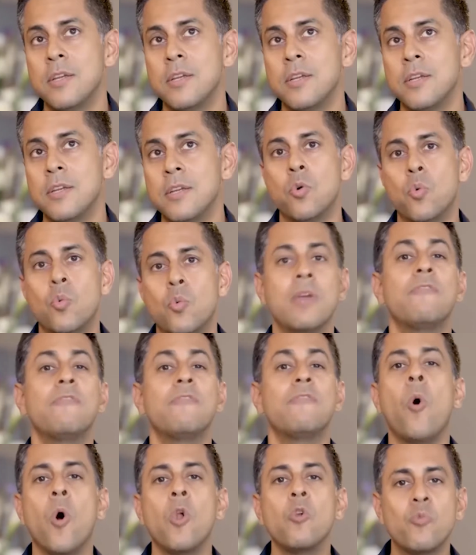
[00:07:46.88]
So
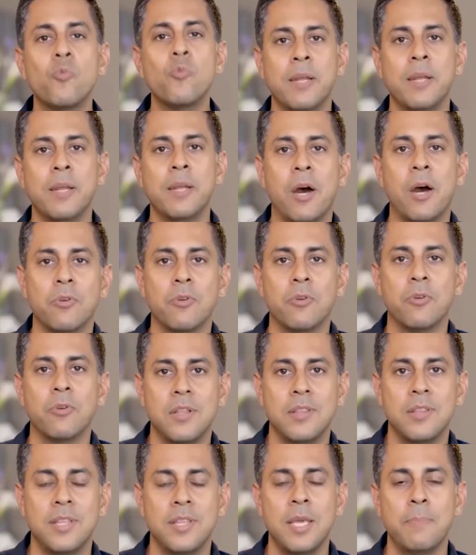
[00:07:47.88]
we've all read about
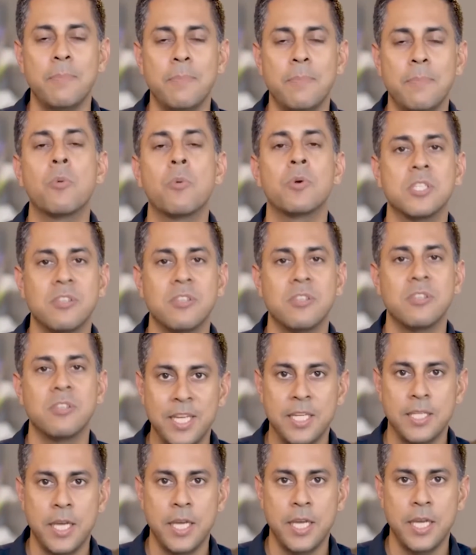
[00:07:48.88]
the powers
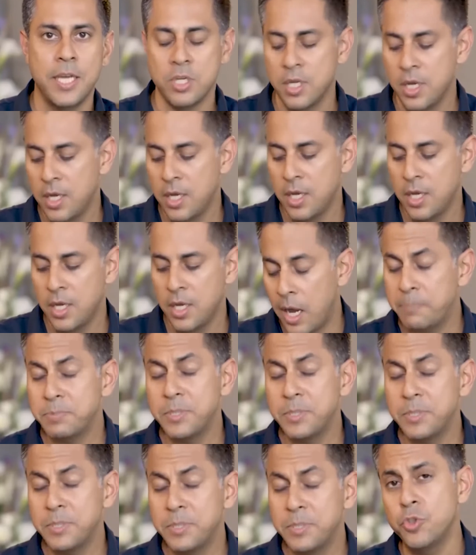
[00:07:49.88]
of meditation.
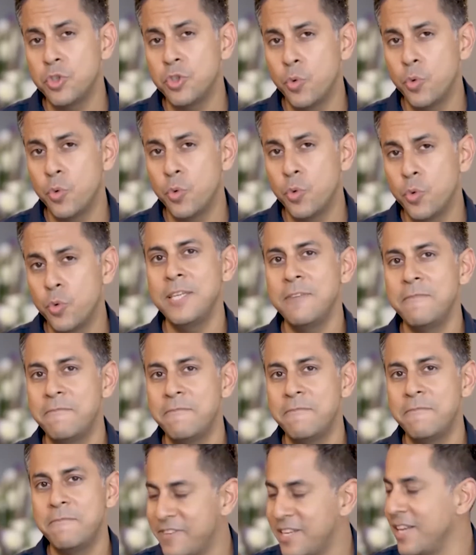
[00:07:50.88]
Up to
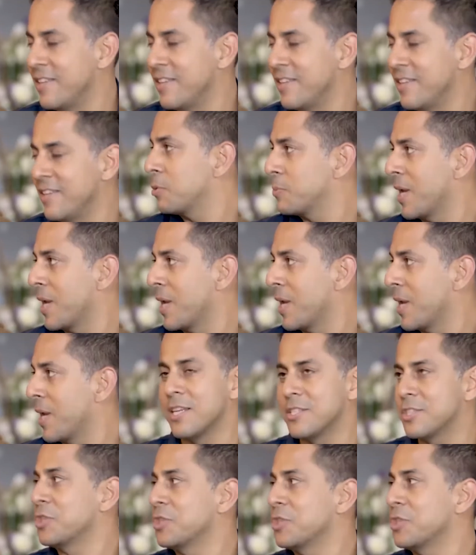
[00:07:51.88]
2015, that was when I
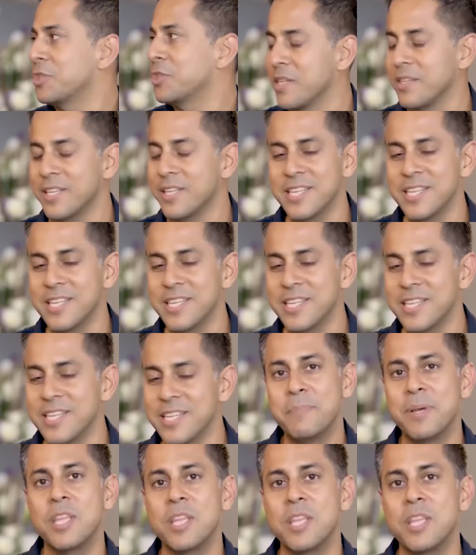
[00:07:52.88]
last Googled this,
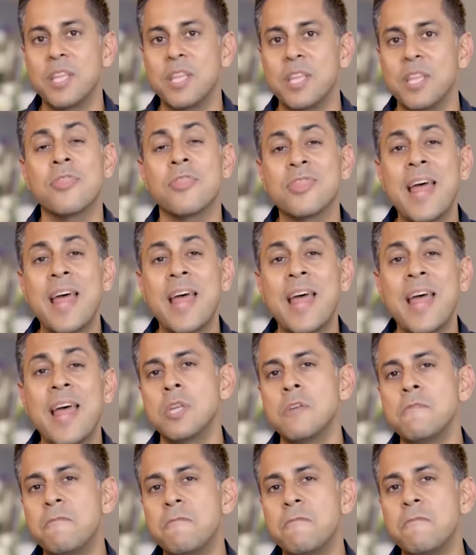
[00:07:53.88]
but there were
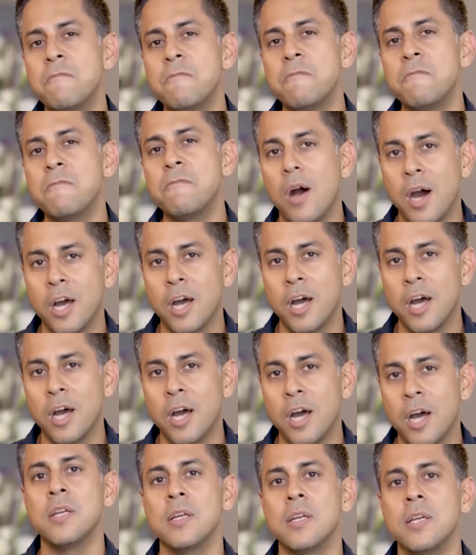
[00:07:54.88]

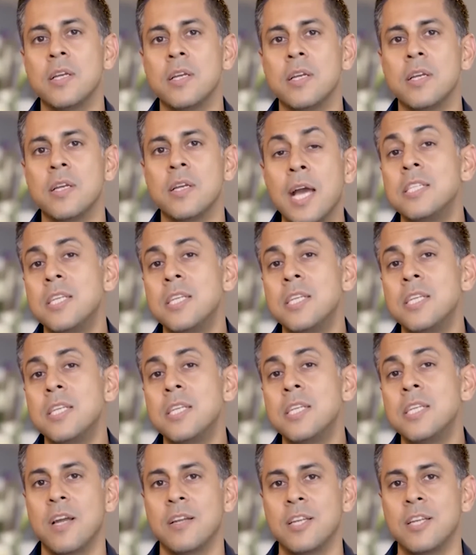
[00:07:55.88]
1,400
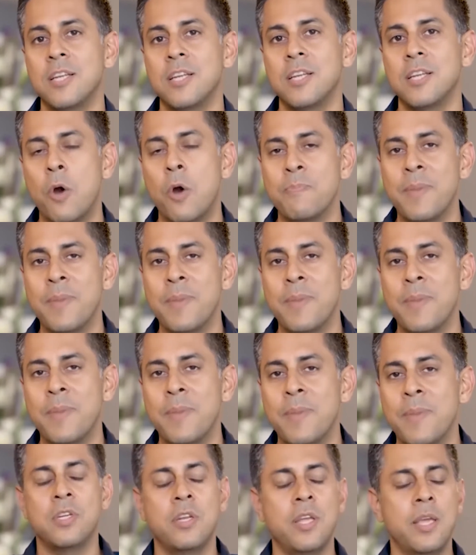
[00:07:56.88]
scientific studies on how
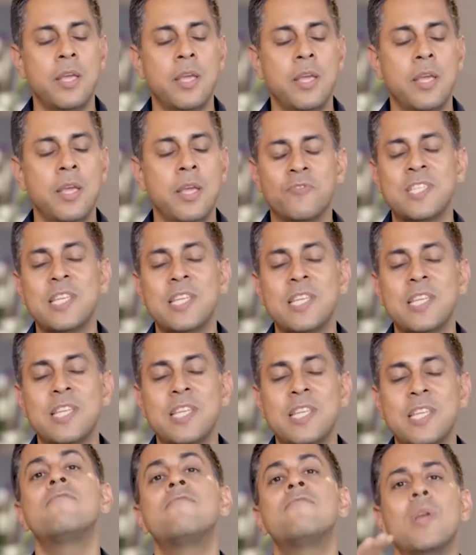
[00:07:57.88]
meditation improves
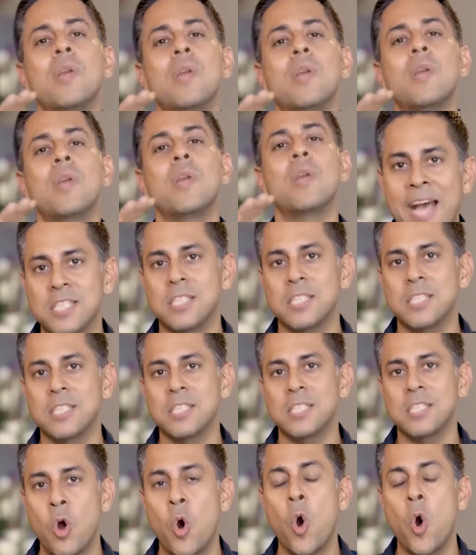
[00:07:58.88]
every
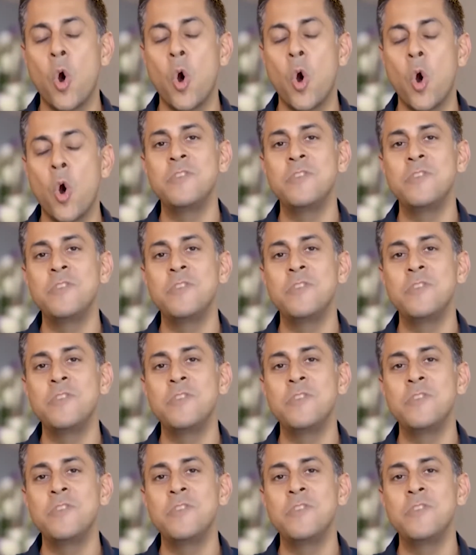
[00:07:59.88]
aspect of